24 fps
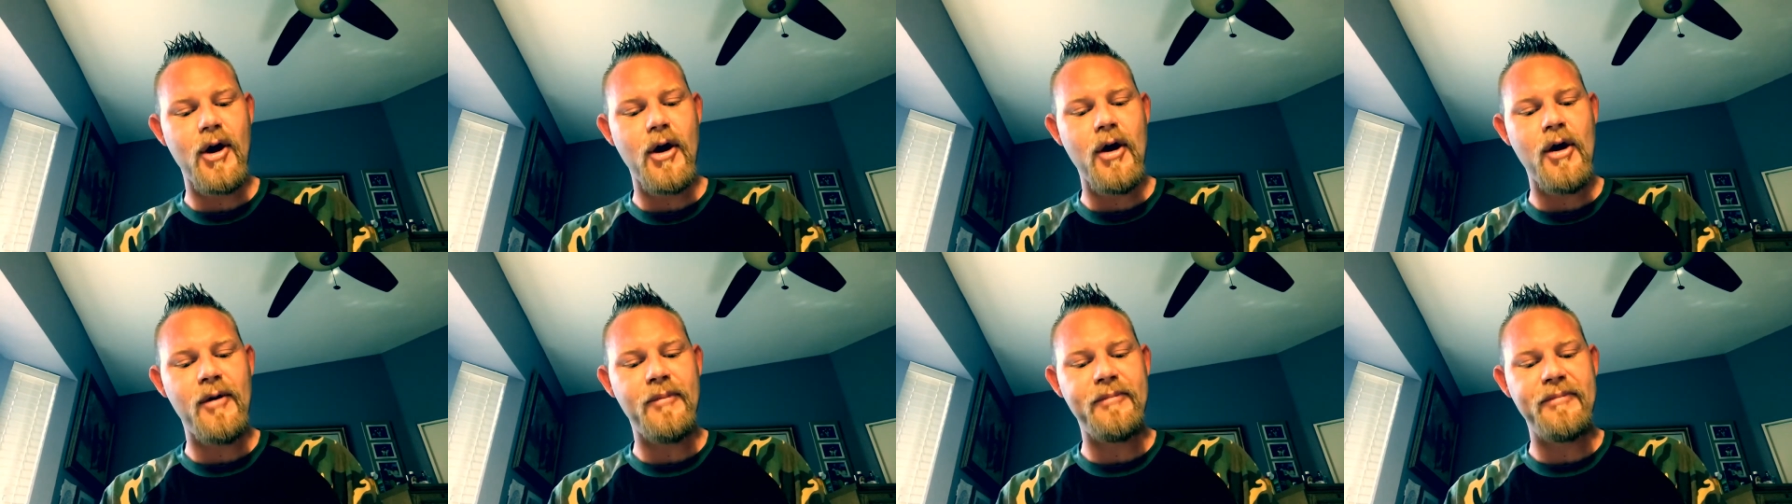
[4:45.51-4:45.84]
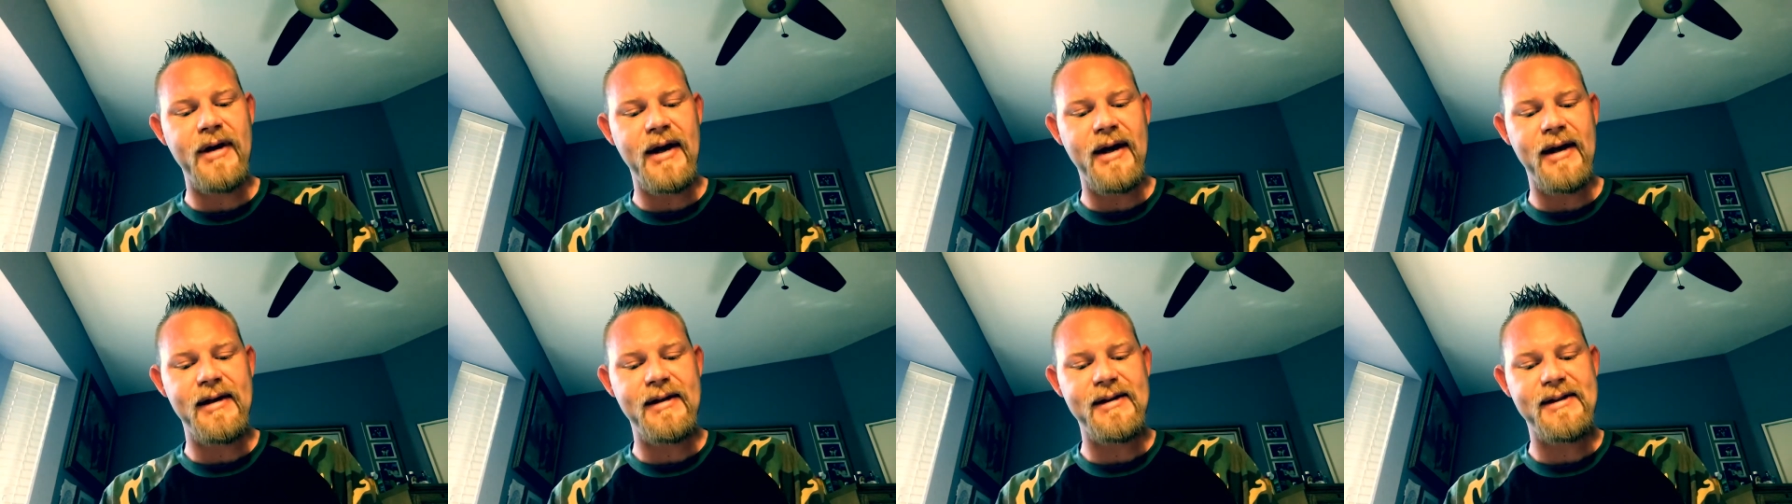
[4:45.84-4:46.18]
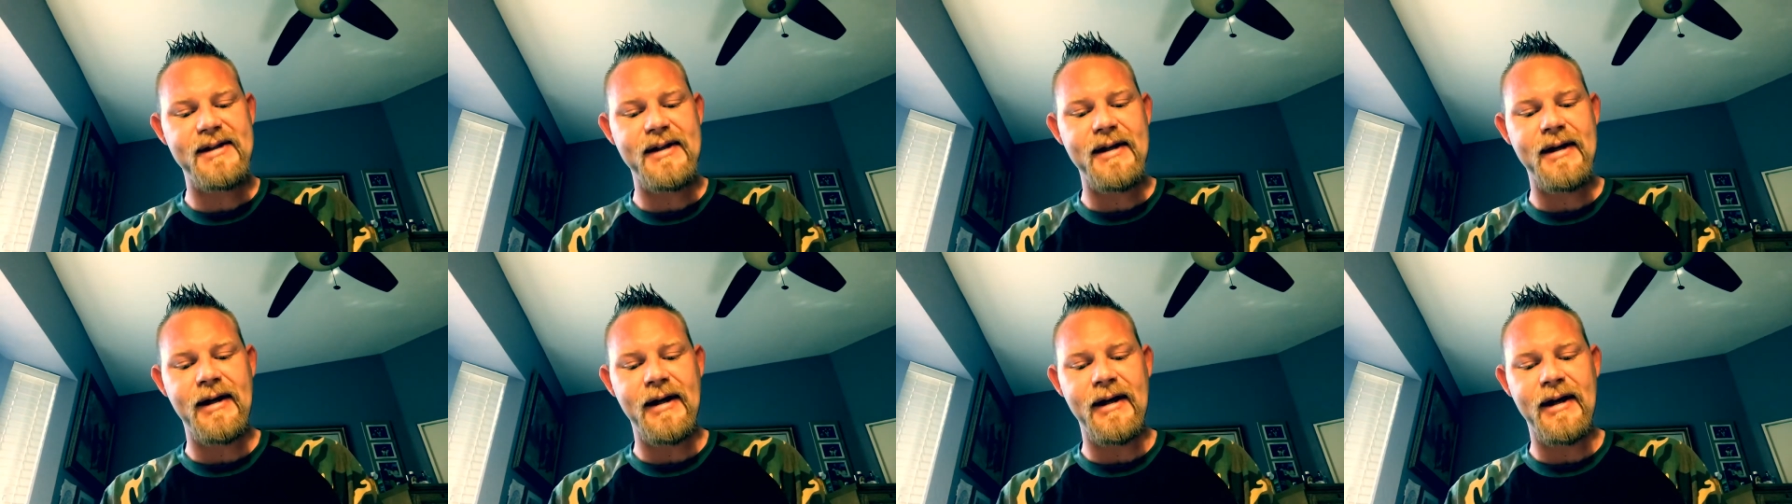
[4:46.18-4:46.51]
all
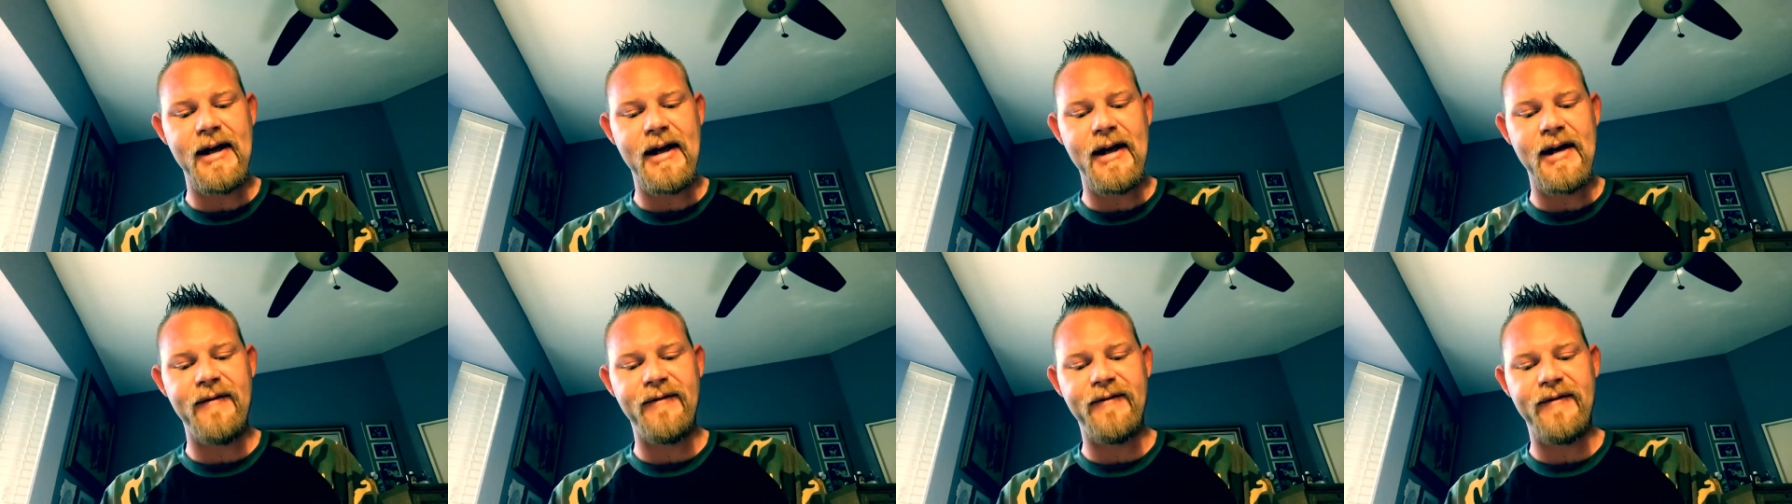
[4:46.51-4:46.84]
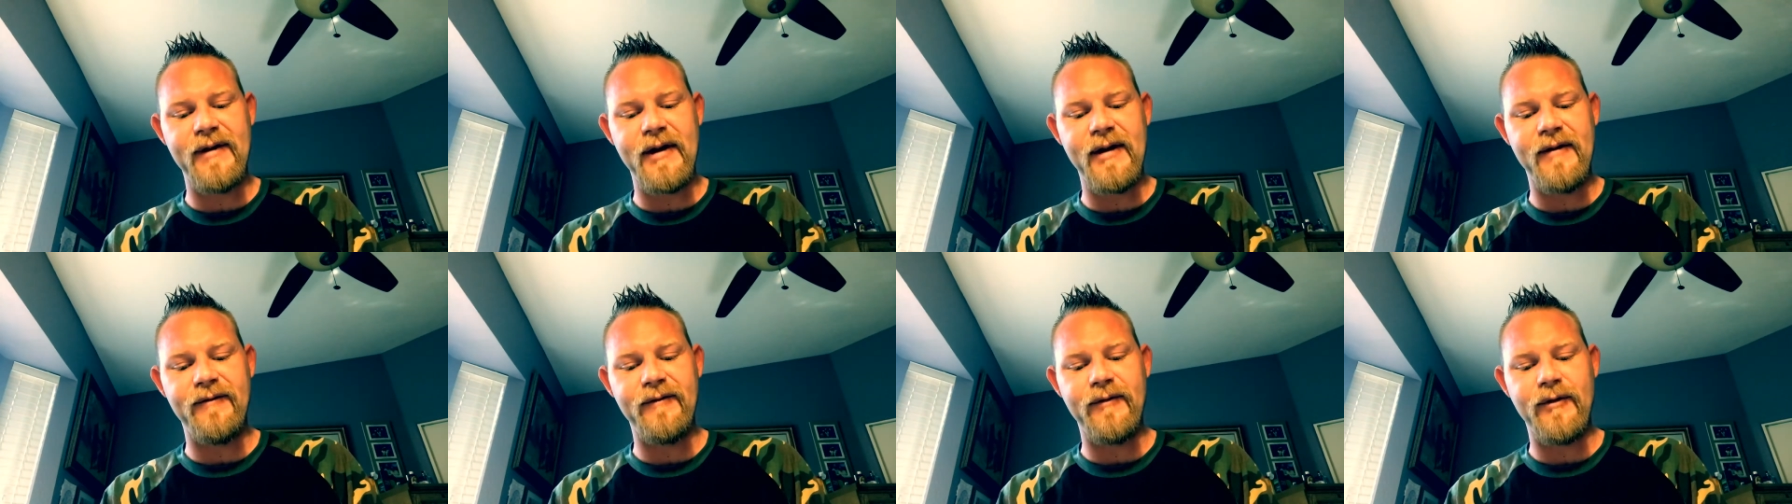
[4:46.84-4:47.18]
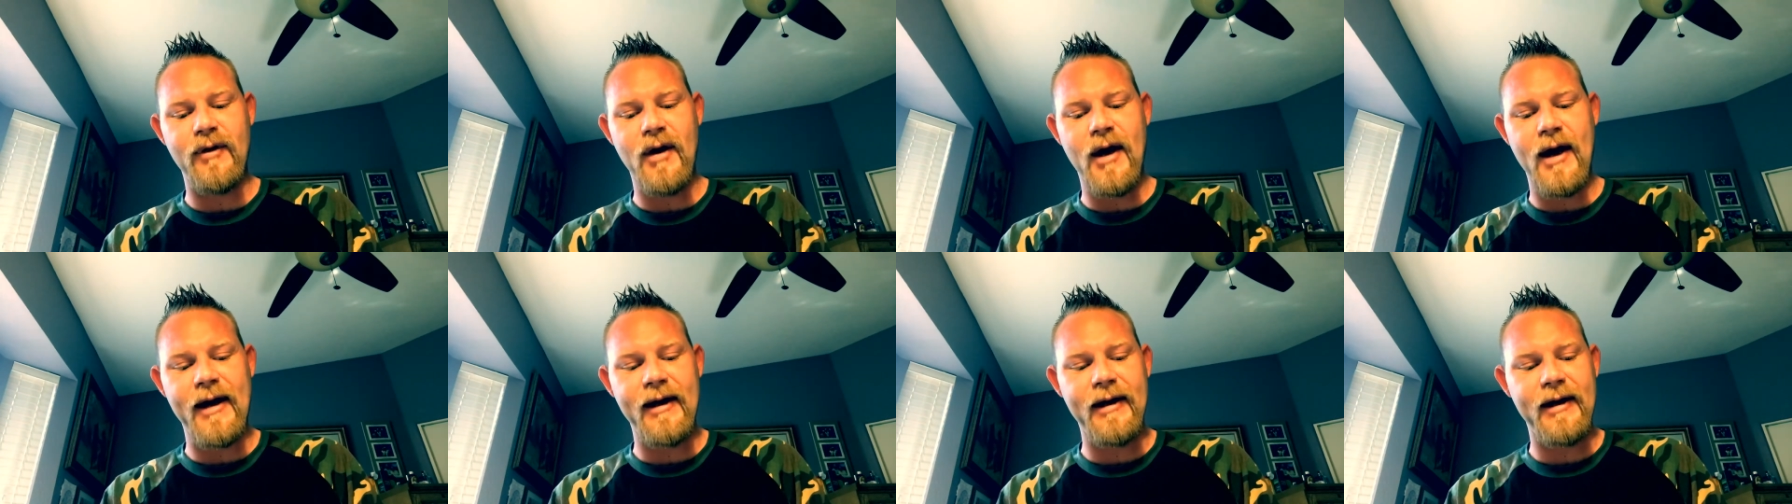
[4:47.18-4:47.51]
beings in an infinite
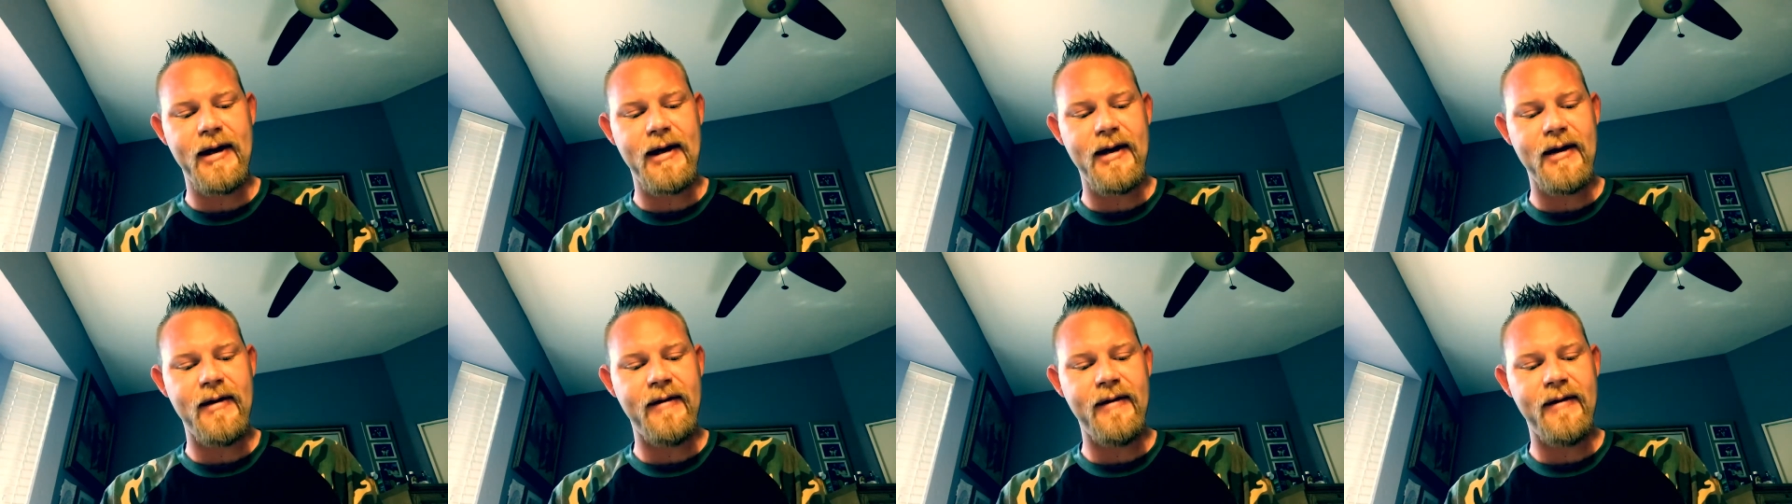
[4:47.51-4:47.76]
variety